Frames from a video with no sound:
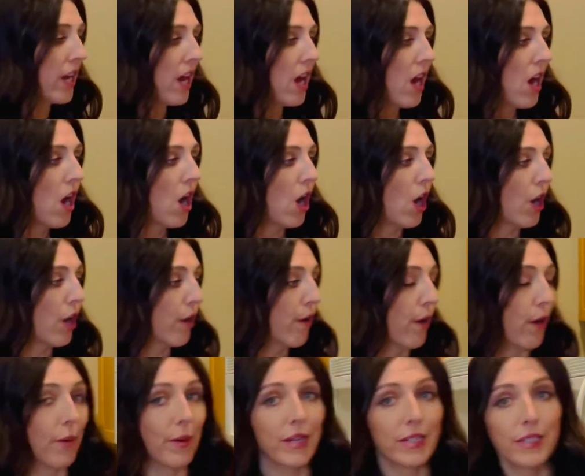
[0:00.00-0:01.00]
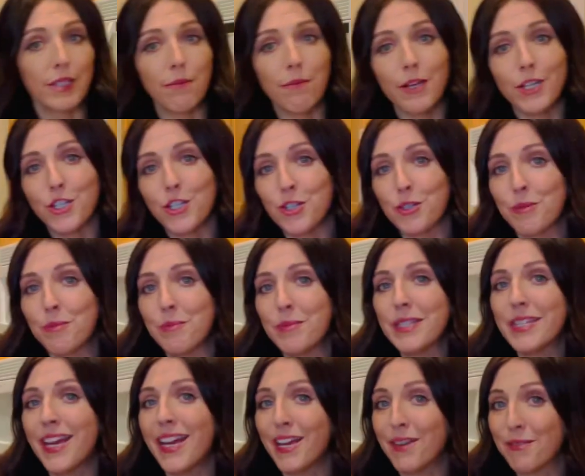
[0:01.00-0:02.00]
are growing some mushrooms.
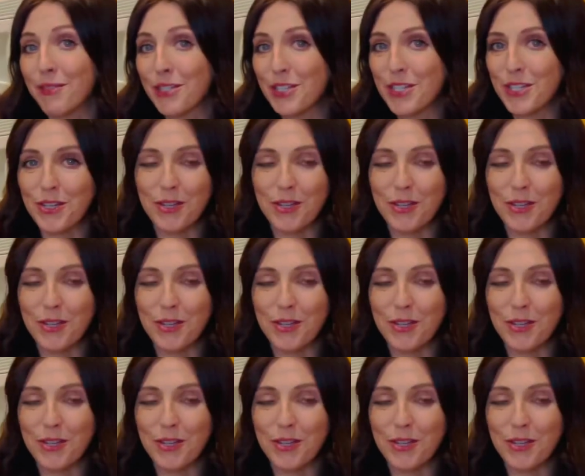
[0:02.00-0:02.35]
I will show you.